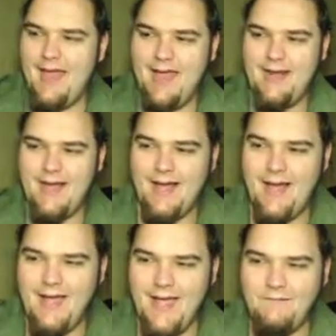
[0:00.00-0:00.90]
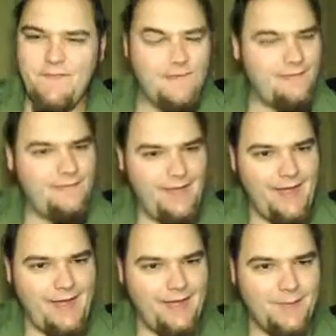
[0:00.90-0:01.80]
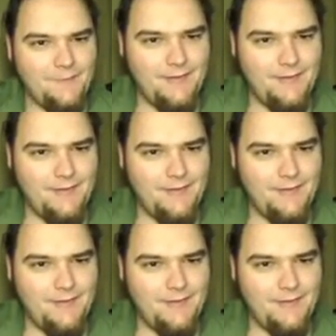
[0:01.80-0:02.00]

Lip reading: And I have this thing